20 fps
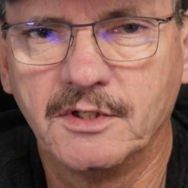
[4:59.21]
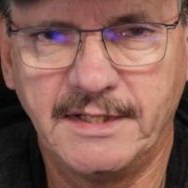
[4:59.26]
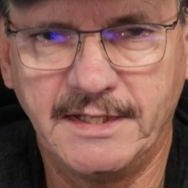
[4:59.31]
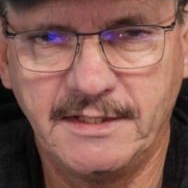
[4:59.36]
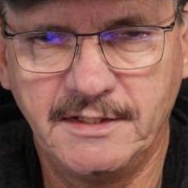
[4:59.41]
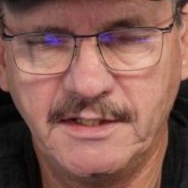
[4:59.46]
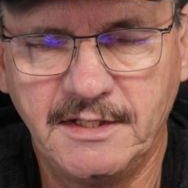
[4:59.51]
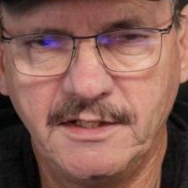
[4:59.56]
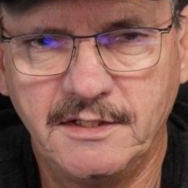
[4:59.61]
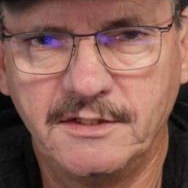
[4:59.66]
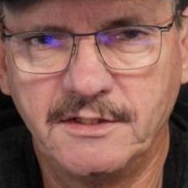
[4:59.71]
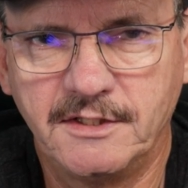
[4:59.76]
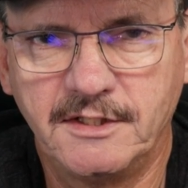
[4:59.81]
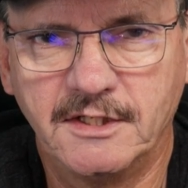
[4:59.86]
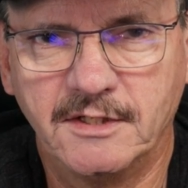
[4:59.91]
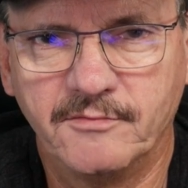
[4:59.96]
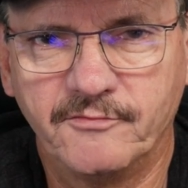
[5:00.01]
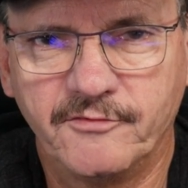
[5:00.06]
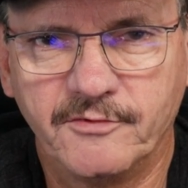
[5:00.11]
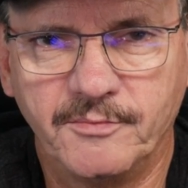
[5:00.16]
that needed to
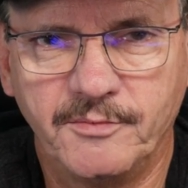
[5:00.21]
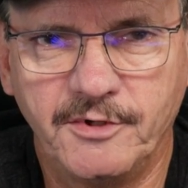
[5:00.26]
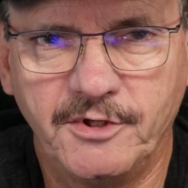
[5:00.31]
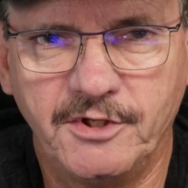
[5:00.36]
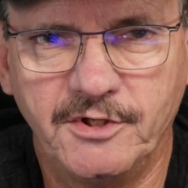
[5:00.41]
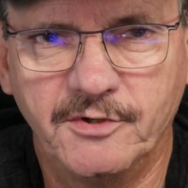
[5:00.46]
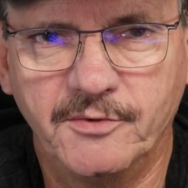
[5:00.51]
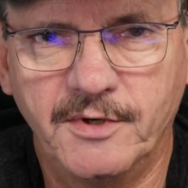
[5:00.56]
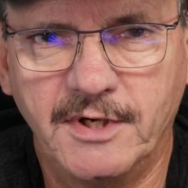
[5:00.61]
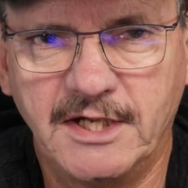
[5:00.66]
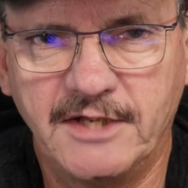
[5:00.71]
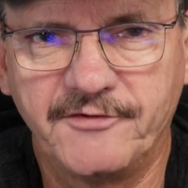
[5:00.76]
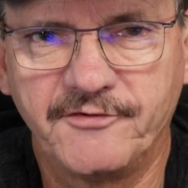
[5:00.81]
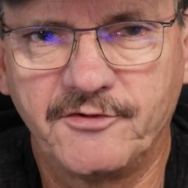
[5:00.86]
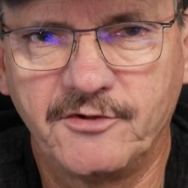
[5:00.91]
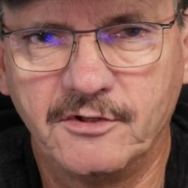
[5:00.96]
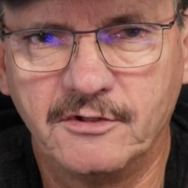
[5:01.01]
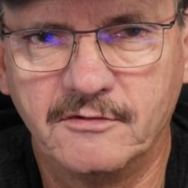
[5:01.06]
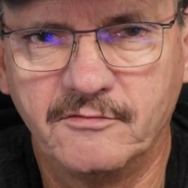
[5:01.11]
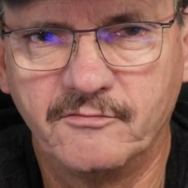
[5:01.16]
come from the U
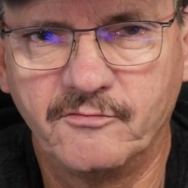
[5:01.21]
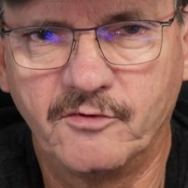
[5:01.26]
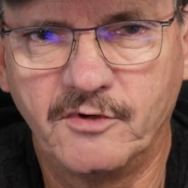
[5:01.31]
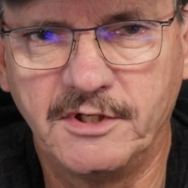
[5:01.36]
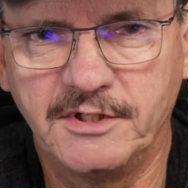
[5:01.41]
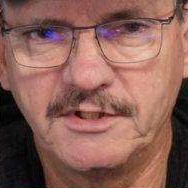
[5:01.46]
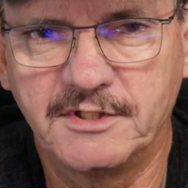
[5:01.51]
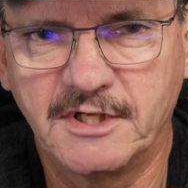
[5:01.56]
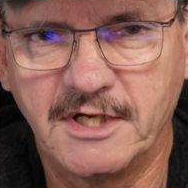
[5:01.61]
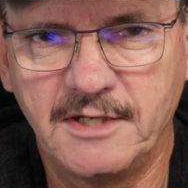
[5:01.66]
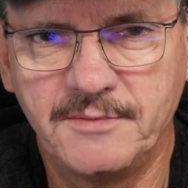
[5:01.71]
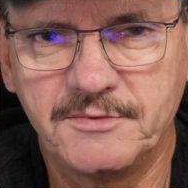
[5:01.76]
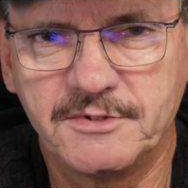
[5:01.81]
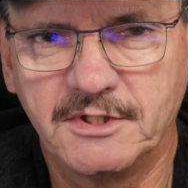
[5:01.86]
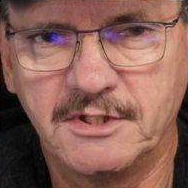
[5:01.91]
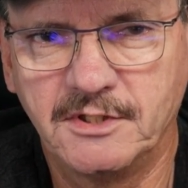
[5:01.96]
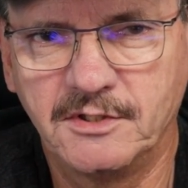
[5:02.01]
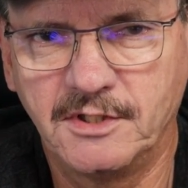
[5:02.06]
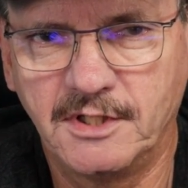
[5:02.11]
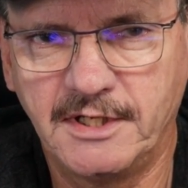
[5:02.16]
S to avoid time
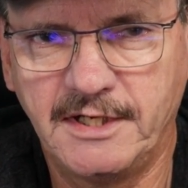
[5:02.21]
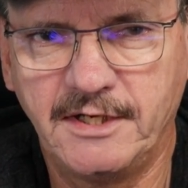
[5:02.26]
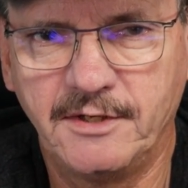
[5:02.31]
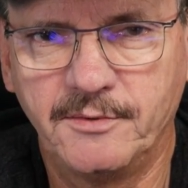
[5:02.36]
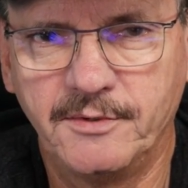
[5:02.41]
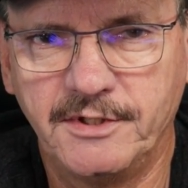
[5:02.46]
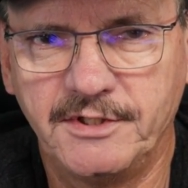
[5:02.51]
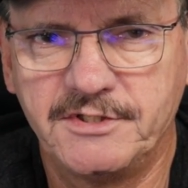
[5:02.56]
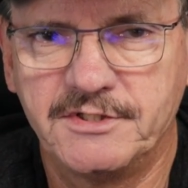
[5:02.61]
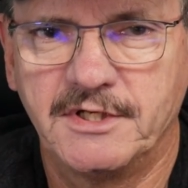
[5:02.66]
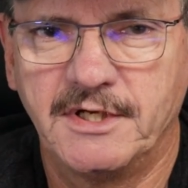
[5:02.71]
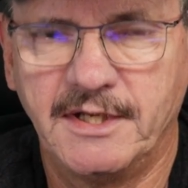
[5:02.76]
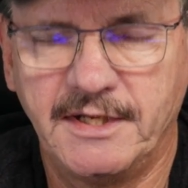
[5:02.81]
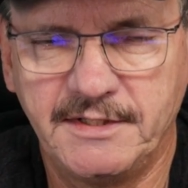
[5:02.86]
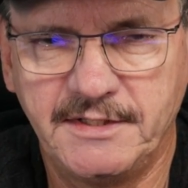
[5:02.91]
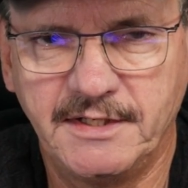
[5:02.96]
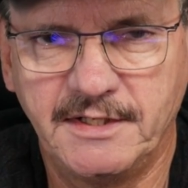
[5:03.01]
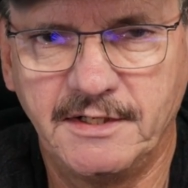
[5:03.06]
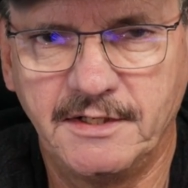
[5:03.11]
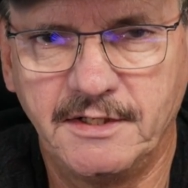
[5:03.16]
zone, language, and
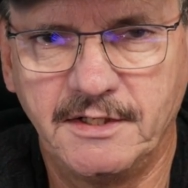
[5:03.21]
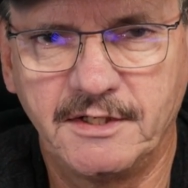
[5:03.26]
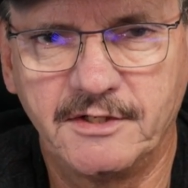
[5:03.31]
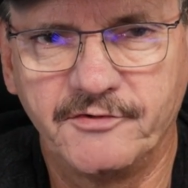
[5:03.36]
identity